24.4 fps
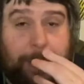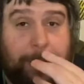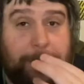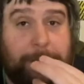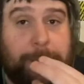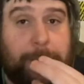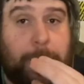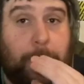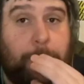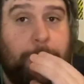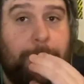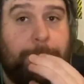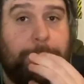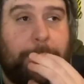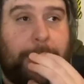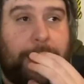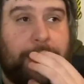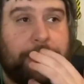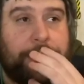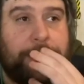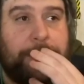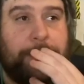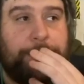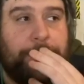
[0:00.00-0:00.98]
going
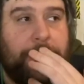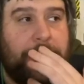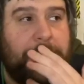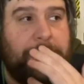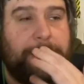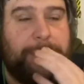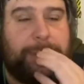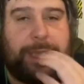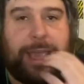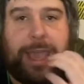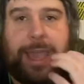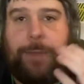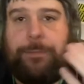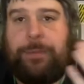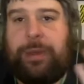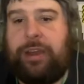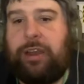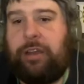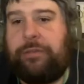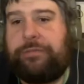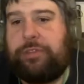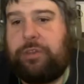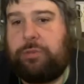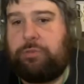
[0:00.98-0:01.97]
back to me taping
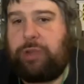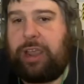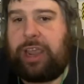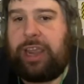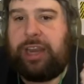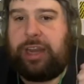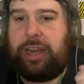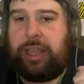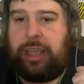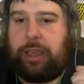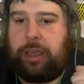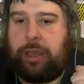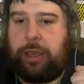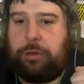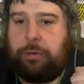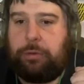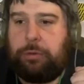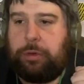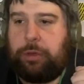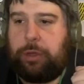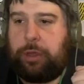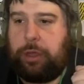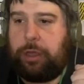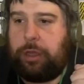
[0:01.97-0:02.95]
off the radio
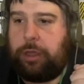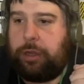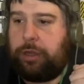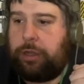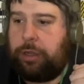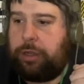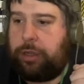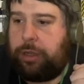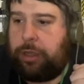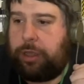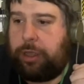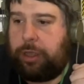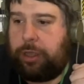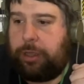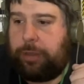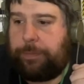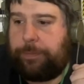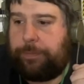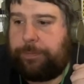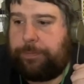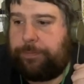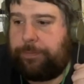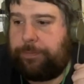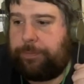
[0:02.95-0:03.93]
and
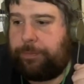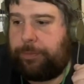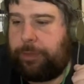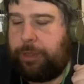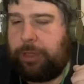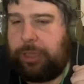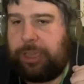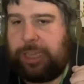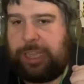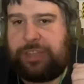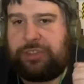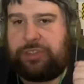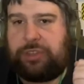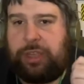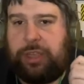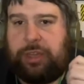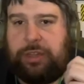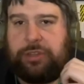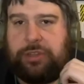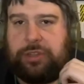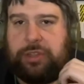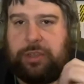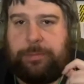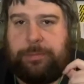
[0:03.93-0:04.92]
uh, listening
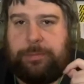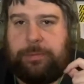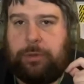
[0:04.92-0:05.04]
to